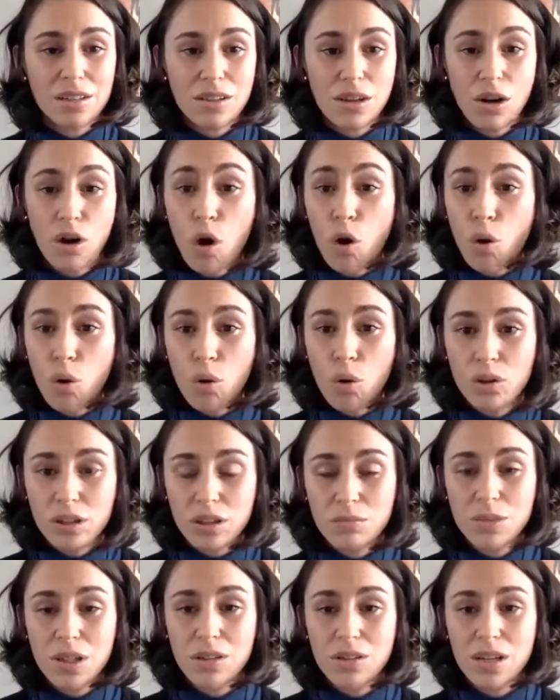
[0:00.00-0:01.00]
whole
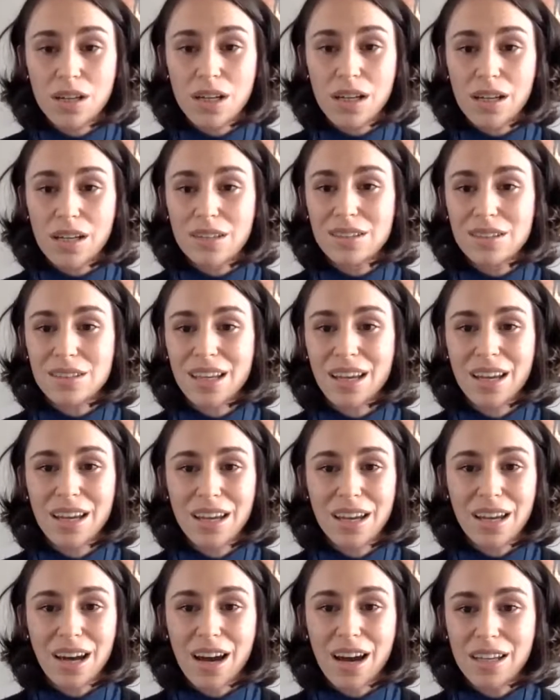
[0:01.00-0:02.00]
communities,
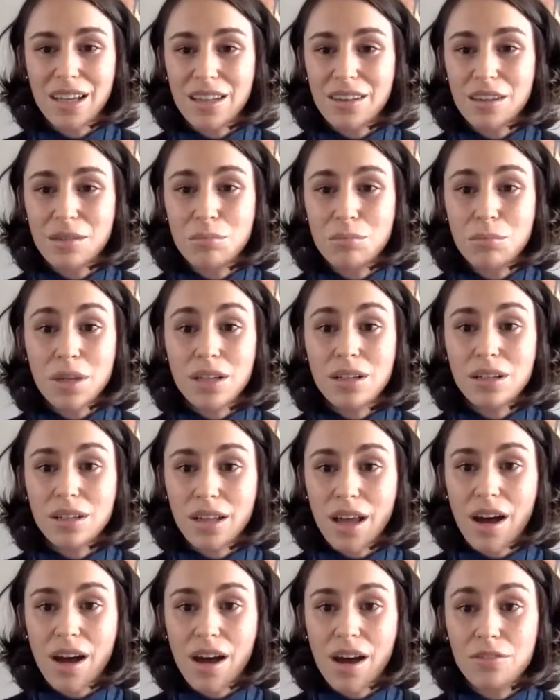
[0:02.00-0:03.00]
in the
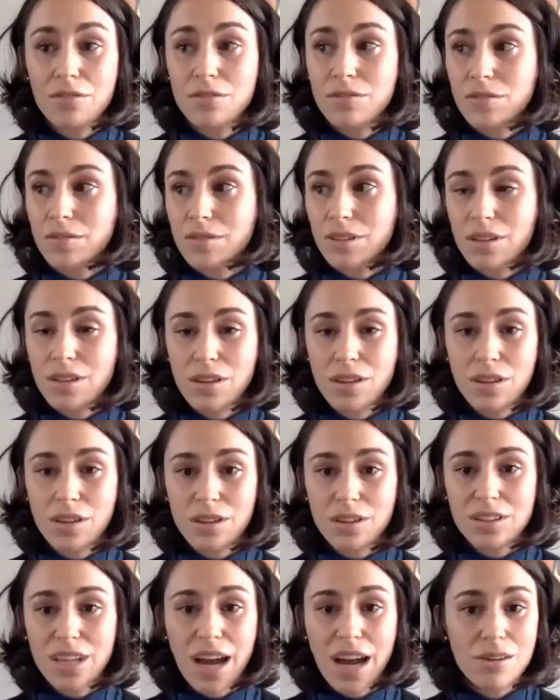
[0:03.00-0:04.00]
middle of
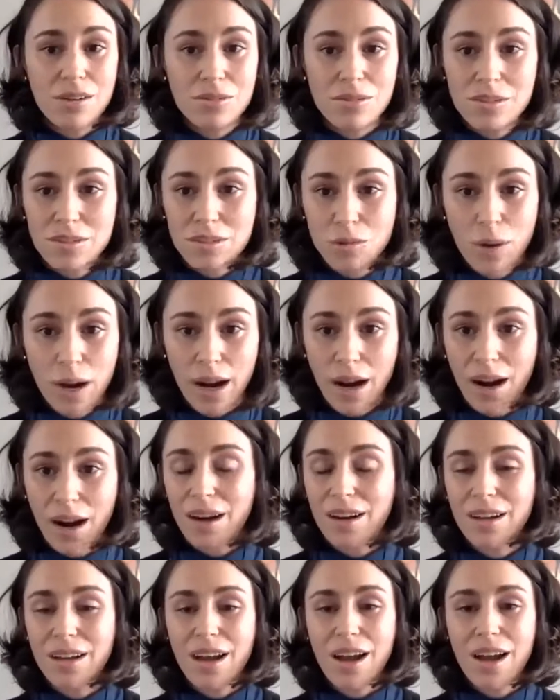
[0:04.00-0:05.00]
the town
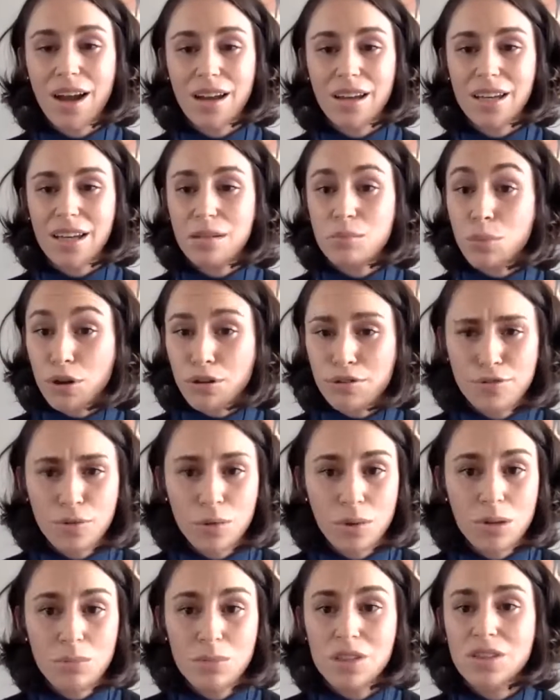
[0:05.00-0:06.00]
square, in
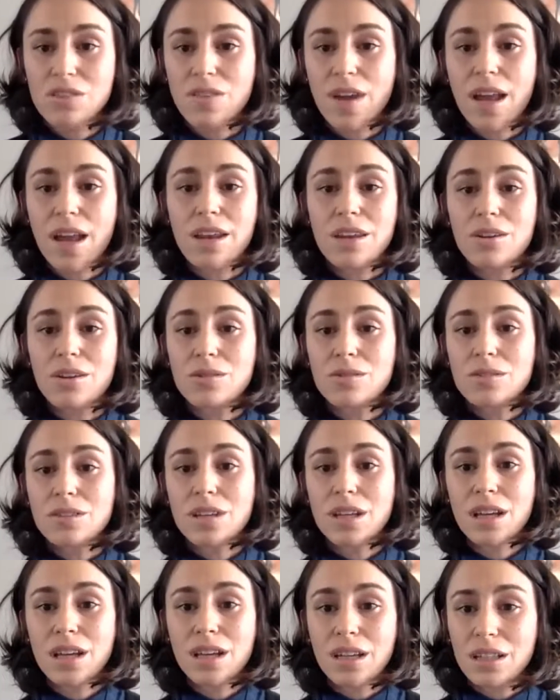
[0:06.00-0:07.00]
performance venues,
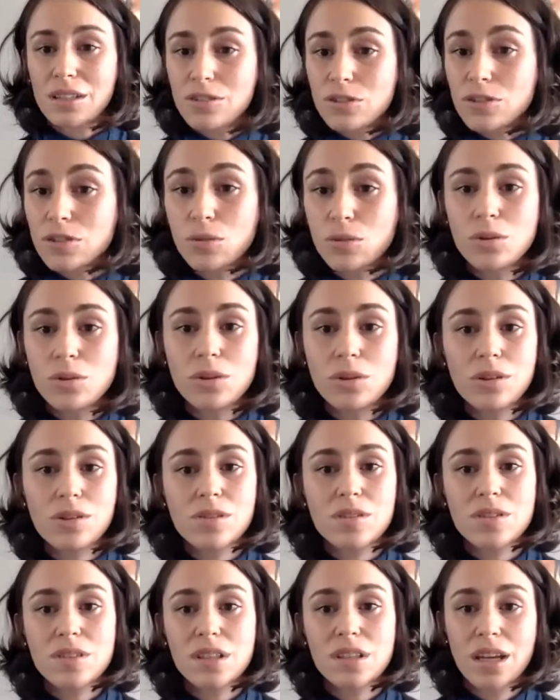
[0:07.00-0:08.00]
in
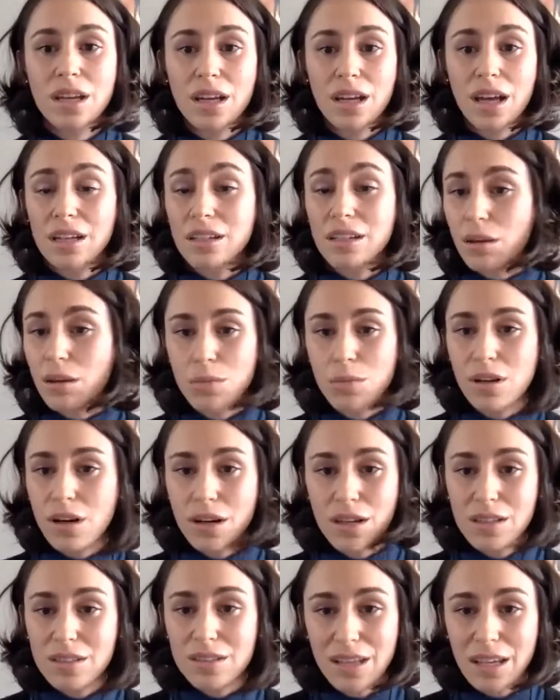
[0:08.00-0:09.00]
schools and
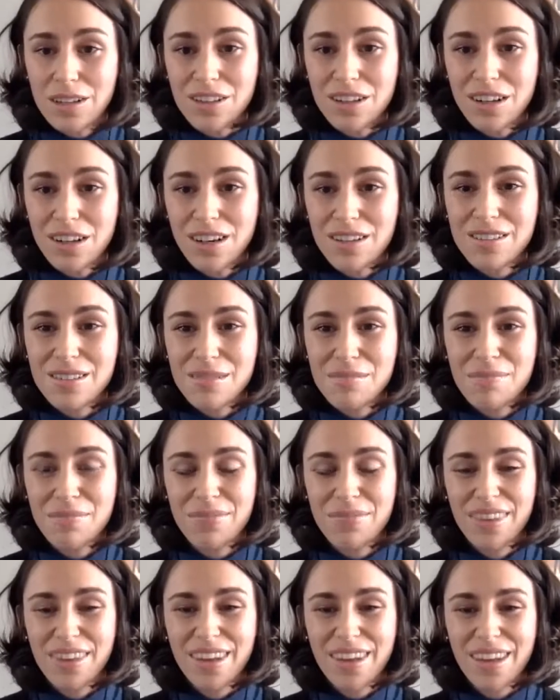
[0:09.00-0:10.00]
community centers.
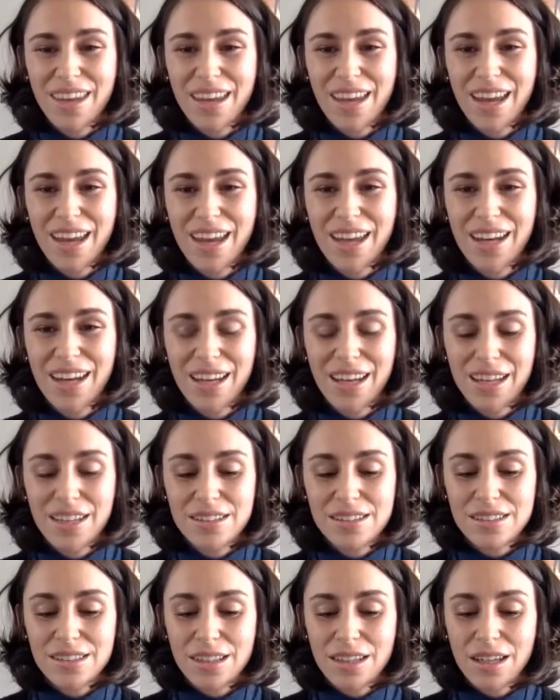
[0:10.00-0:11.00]
And
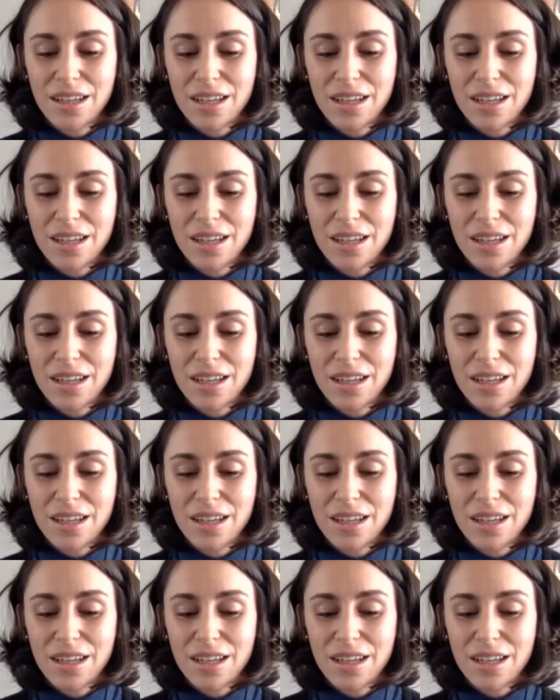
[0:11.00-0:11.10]
it's